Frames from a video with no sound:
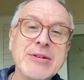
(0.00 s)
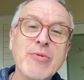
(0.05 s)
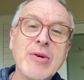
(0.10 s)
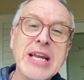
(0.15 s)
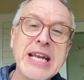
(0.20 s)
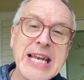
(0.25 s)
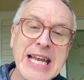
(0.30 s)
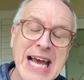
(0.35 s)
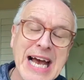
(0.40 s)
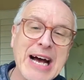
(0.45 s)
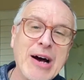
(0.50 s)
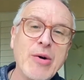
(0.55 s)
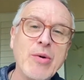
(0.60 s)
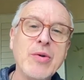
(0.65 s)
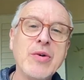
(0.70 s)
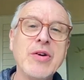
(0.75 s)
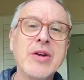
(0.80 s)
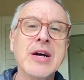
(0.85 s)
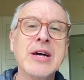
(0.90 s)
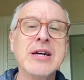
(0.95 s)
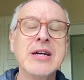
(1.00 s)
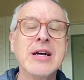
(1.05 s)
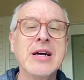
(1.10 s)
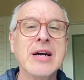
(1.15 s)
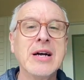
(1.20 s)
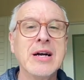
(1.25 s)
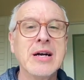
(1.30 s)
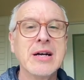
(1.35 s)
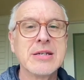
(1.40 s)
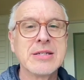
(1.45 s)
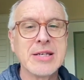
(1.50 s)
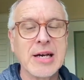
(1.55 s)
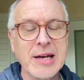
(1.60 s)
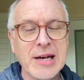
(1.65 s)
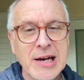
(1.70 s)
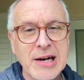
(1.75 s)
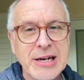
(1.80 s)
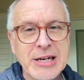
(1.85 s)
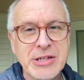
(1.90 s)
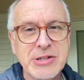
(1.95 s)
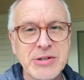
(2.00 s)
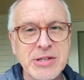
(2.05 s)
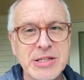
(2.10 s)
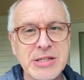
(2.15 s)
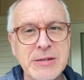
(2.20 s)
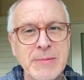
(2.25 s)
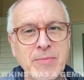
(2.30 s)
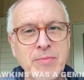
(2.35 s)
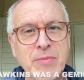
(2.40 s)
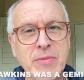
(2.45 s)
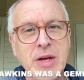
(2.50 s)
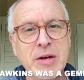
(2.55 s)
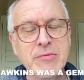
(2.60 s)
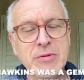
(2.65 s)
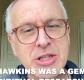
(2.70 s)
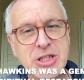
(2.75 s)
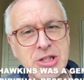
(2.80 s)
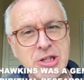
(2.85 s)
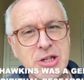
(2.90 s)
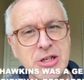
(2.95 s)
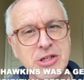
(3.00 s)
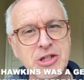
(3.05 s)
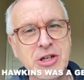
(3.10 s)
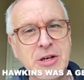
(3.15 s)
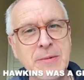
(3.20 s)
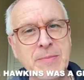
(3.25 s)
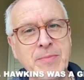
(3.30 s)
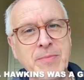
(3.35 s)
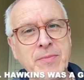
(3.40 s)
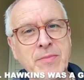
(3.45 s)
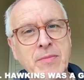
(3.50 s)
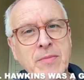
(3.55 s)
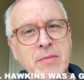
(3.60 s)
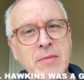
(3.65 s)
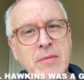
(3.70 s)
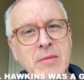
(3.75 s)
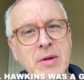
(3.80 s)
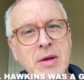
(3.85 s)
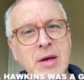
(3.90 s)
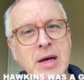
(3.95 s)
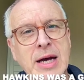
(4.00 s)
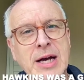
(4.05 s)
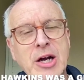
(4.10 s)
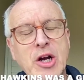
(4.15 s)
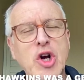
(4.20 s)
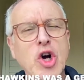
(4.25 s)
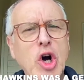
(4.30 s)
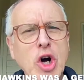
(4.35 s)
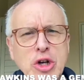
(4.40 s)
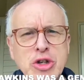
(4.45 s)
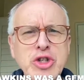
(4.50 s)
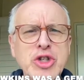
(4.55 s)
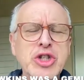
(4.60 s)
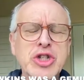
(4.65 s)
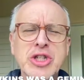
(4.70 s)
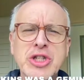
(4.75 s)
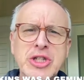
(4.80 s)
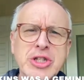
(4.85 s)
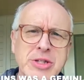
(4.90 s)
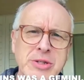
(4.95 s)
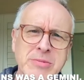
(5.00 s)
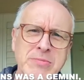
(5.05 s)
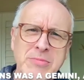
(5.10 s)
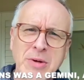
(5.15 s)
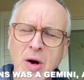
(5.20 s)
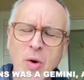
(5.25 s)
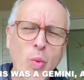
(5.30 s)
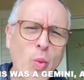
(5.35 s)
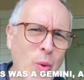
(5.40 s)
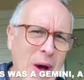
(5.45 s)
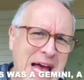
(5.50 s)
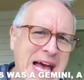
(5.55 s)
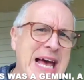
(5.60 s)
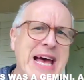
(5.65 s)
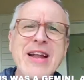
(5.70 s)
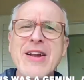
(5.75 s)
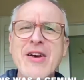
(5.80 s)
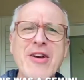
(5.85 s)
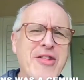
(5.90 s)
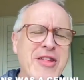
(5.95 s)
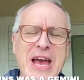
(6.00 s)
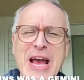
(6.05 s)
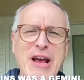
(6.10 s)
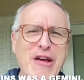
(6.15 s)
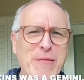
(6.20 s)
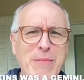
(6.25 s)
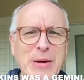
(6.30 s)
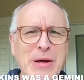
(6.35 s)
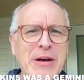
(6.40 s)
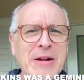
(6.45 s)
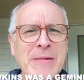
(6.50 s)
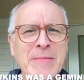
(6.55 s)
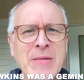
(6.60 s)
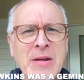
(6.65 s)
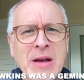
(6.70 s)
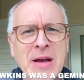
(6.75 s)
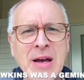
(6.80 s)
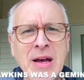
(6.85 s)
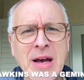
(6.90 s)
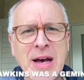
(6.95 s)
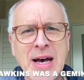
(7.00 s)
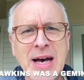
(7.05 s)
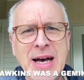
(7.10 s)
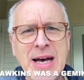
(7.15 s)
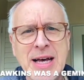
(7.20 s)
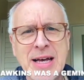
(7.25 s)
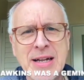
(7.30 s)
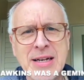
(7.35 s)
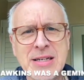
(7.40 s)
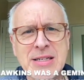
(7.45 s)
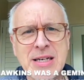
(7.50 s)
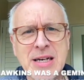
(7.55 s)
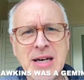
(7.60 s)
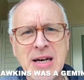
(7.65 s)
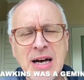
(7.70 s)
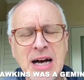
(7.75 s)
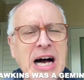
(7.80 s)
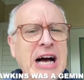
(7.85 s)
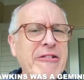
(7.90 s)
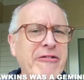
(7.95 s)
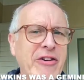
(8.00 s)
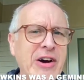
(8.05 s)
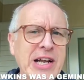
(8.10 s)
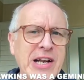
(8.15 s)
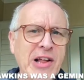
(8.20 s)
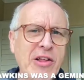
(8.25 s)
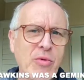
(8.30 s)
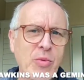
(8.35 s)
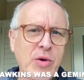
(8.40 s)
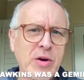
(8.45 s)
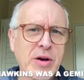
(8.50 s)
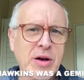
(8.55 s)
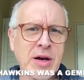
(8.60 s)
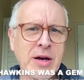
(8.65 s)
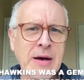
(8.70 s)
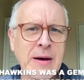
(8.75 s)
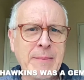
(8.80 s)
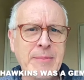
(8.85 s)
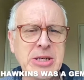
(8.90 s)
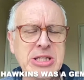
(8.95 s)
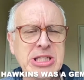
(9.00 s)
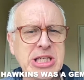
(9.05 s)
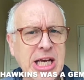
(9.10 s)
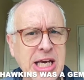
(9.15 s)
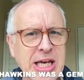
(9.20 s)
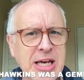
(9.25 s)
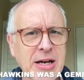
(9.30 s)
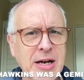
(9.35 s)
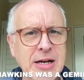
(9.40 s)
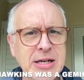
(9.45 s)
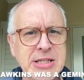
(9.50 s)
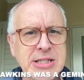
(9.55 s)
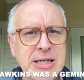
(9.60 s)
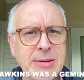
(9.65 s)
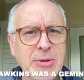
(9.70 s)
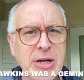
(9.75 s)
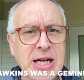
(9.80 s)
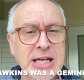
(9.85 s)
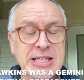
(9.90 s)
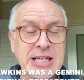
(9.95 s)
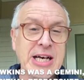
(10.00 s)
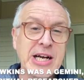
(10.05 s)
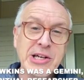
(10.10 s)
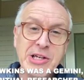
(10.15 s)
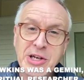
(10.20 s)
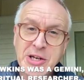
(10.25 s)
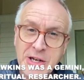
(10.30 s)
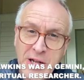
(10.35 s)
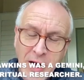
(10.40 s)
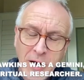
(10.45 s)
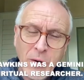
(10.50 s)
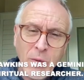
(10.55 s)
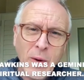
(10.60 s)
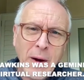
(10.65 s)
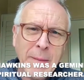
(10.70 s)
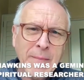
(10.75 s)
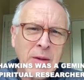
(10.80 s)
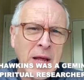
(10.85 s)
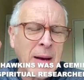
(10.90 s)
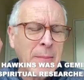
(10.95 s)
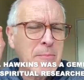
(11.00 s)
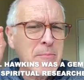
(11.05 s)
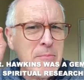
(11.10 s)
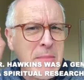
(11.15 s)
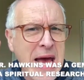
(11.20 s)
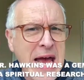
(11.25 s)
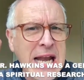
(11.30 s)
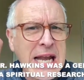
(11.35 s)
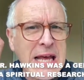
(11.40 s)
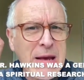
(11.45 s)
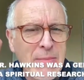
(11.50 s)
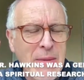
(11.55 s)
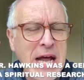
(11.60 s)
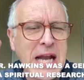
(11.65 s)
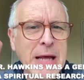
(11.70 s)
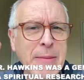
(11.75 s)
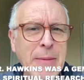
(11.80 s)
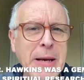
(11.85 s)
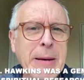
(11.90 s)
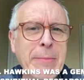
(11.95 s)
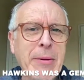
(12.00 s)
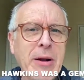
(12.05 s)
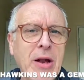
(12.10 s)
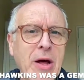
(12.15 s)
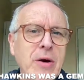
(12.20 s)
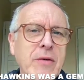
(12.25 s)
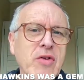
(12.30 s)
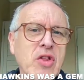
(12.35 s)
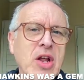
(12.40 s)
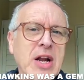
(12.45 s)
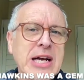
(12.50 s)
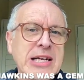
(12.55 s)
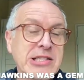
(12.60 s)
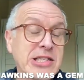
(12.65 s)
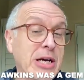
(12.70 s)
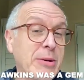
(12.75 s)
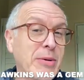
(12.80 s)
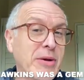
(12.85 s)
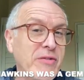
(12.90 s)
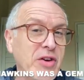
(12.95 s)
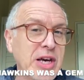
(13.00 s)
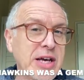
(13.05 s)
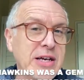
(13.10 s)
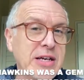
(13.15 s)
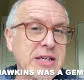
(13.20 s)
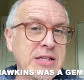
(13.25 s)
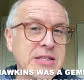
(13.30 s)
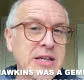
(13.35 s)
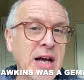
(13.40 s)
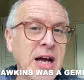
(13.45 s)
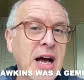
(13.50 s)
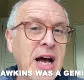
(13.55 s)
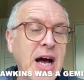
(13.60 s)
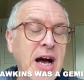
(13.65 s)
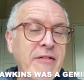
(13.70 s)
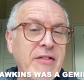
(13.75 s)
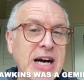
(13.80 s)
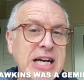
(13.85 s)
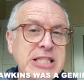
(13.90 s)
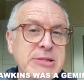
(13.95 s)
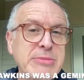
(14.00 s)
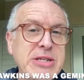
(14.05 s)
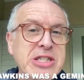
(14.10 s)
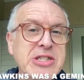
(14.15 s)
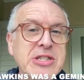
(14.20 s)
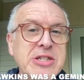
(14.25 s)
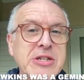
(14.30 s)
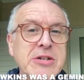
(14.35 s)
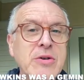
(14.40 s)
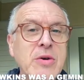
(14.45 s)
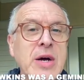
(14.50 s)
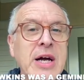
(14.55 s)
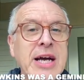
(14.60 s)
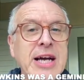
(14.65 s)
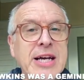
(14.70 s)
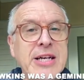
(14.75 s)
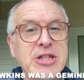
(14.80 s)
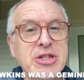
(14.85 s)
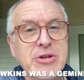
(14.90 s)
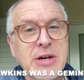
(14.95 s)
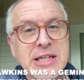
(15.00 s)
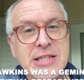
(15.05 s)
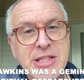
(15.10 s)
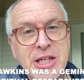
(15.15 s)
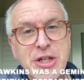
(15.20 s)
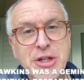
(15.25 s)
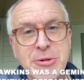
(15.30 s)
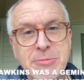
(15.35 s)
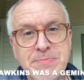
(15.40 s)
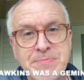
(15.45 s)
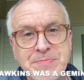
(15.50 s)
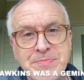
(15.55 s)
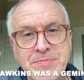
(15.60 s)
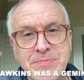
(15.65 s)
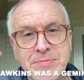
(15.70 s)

a renowned psychiatrist and researcher and conscious awareness expert, and I find his work particularly stimulating. And you know what? Many, many people over the last couple of years have asked me to do his transition.